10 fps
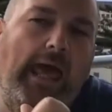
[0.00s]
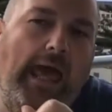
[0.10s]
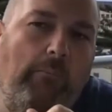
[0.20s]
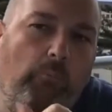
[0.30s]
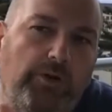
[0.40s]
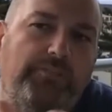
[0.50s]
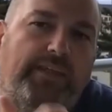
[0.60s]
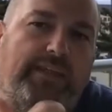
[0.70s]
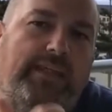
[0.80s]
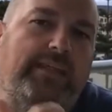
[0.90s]
And one of the
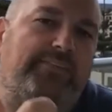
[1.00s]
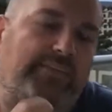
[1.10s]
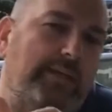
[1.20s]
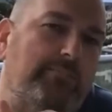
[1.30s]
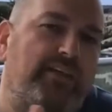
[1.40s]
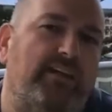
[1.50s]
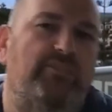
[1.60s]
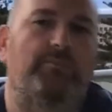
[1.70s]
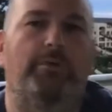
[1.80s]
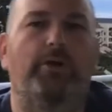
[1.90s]
key themes that has
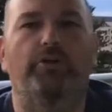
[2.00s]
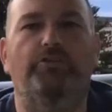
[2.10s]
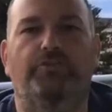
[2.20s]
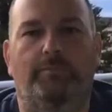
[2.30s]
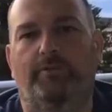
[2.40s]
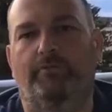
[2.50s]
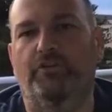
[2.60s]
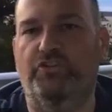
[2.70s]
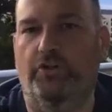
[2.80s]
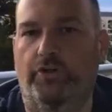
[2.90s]
emerged from our
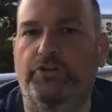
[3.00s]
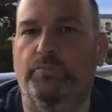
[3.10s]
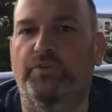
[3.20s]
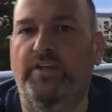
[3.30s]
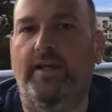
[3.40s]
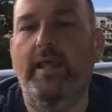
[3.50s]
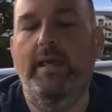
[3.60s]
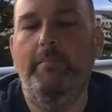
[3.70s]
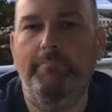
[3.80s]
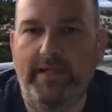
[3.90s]
research was that
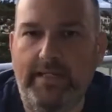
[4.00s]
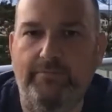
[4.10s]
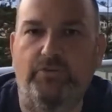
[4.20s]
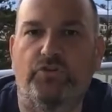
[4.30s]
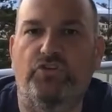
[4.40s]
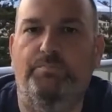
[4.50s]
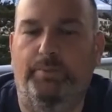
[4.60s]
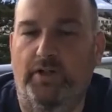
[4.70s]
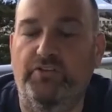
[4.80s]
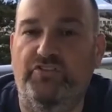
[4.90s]
many of the
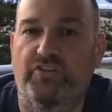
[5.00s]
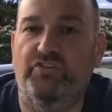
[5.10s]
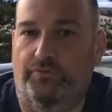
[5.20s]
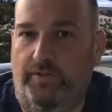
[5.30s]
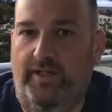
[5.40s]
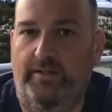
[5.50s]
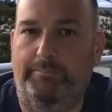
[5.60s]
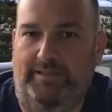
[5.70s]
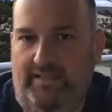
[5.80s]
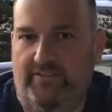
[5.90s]
responses to Rana
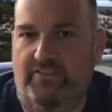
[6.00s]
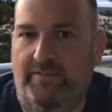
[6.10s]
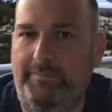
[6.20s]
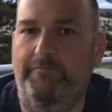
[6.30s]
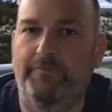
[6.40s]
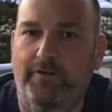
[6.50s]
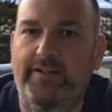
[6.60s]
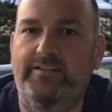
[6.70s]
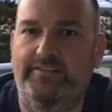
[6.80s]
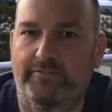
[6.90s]
Plaza have been
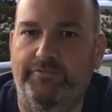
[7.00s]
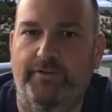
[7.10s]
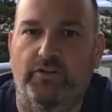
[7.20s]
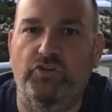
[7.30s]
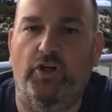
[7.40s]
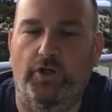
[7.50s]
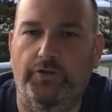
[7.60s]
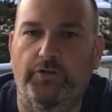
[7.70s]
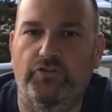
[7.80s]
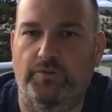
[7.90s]
very different to
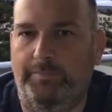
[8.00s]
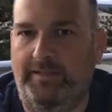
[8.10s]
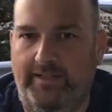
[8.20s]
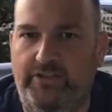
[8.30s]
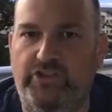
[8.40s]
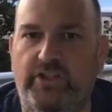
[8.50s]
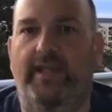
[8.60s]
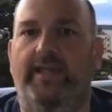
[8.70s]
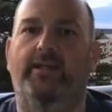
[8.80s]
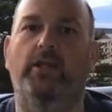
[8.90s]
other supply
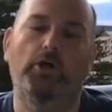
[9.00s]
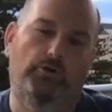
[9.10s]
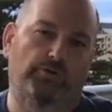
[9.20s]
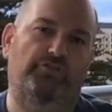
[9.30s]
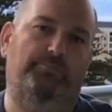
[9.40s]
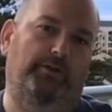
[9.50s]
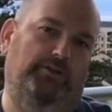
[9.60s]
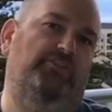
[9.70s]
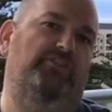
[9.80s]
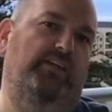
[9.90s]
chain
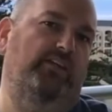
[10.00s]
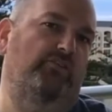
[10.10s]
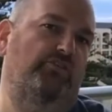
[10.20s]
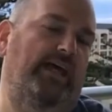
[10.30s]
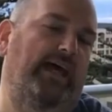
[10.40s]
responses